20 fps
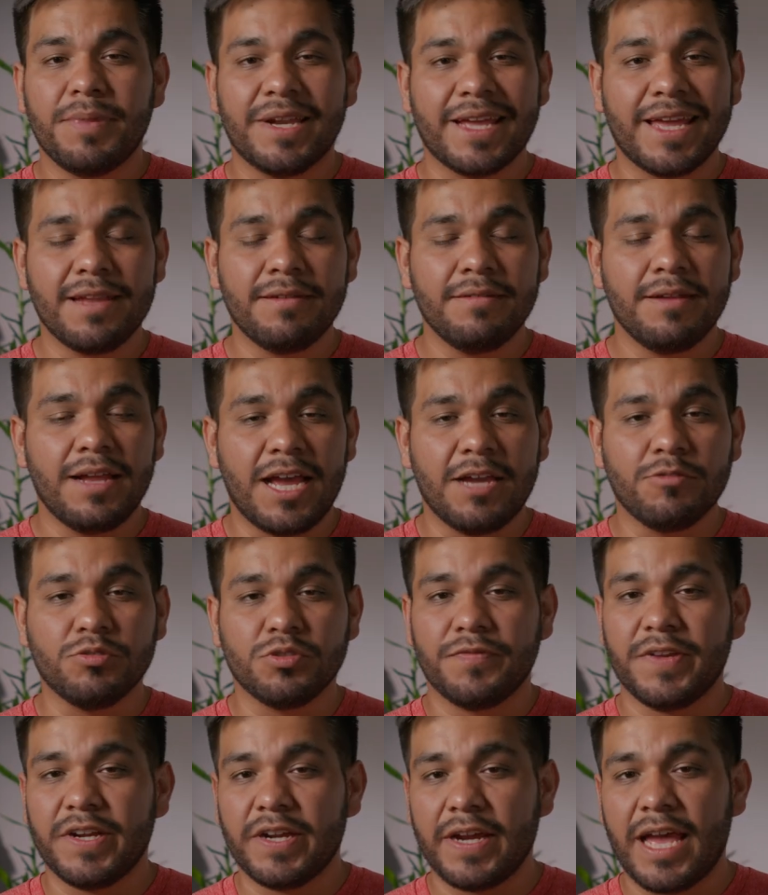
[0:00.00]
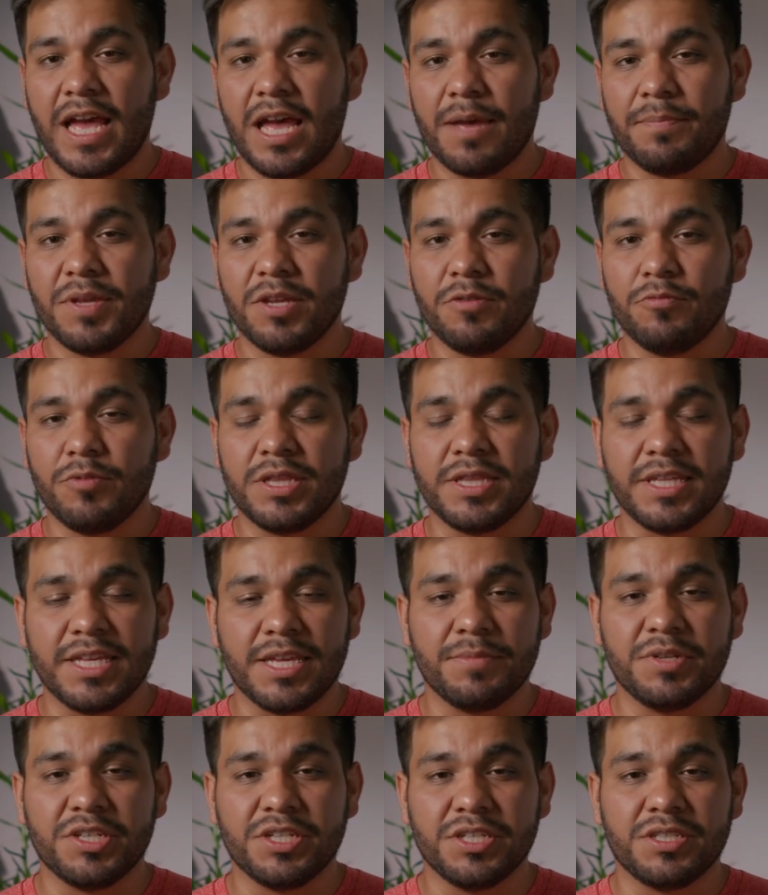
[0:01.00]
But again, I was very happy with the
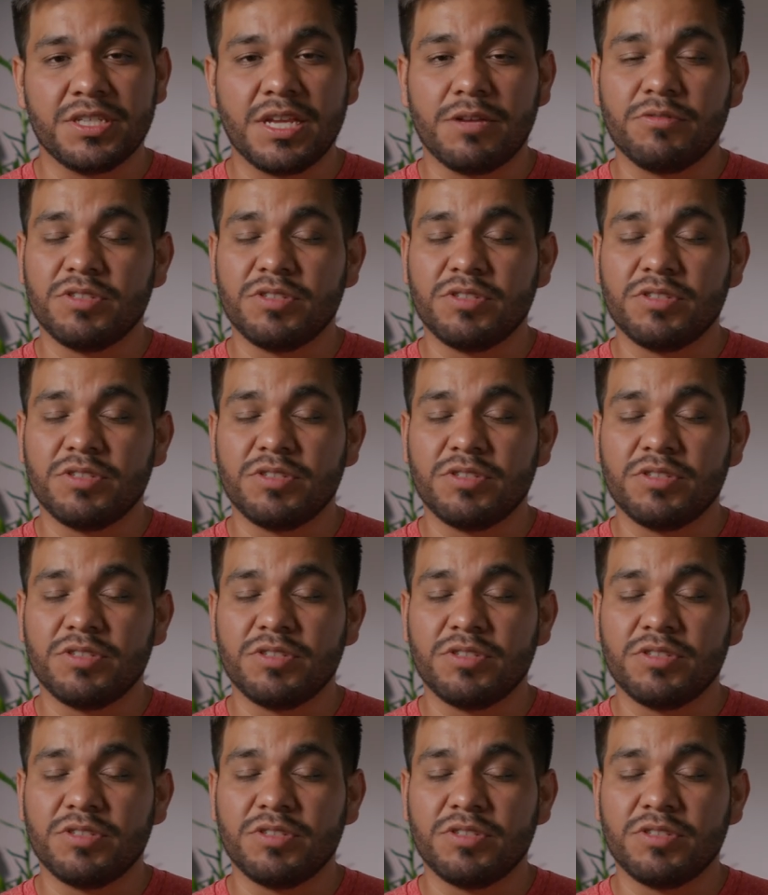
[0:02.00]
images I